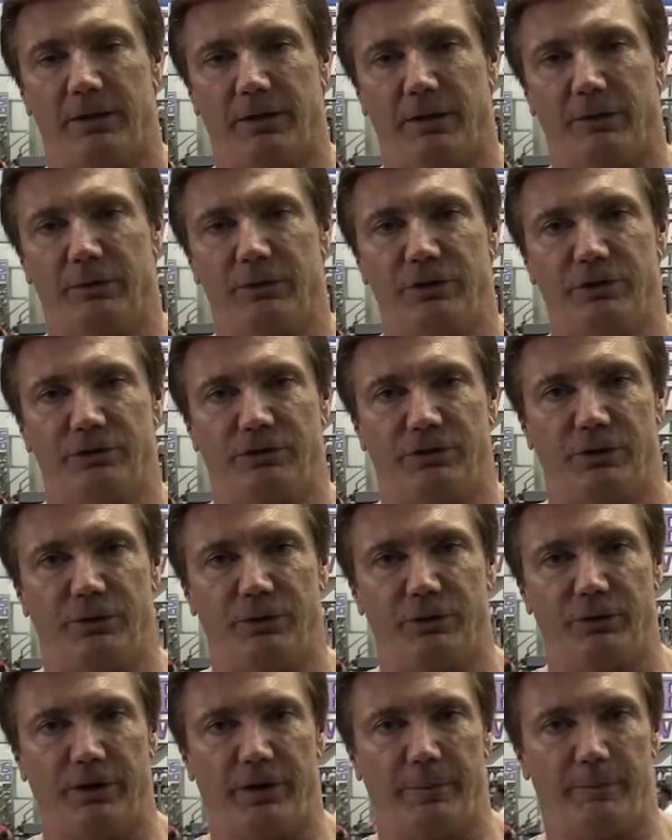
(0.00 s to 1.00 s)
Larry used to
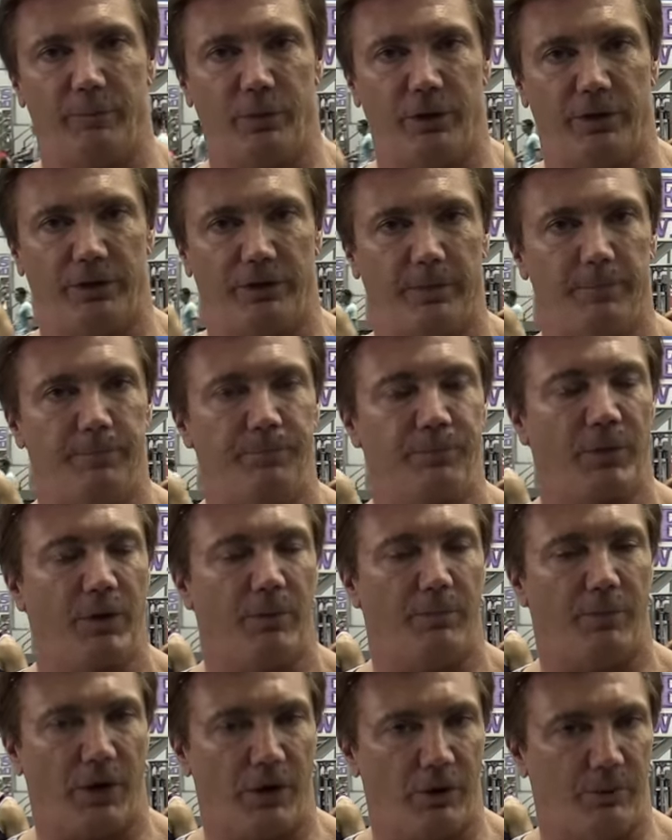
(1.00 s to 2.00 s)
do them with
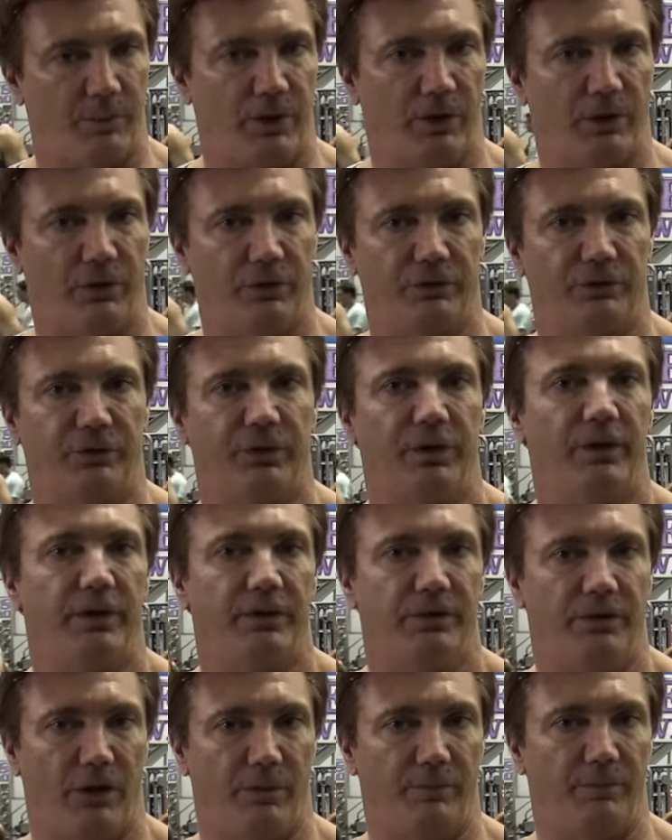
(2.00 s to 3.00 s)
barbells,
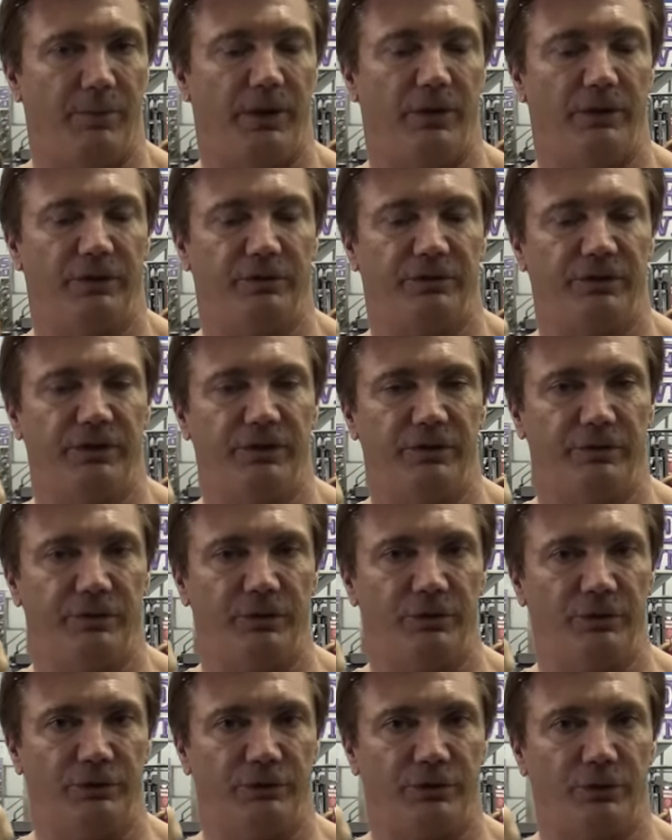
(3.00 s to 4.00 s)
dumbbells,
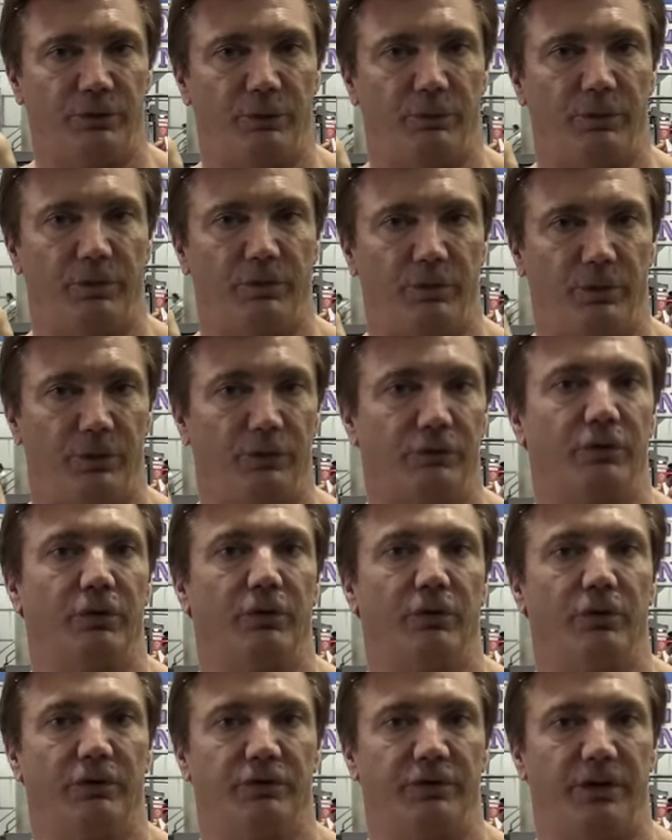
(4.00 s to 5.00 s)
even used to do reverse
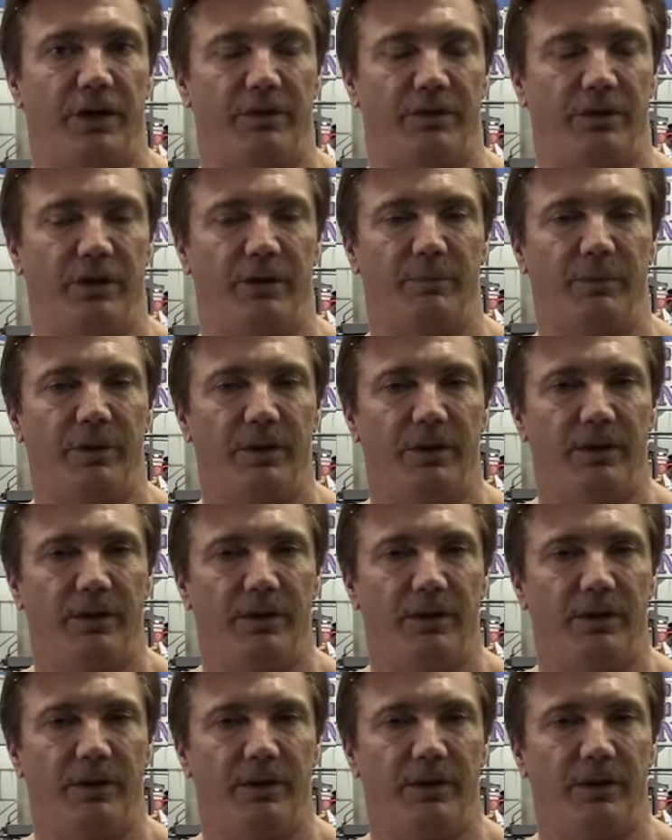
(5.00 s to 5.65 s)
curls on them.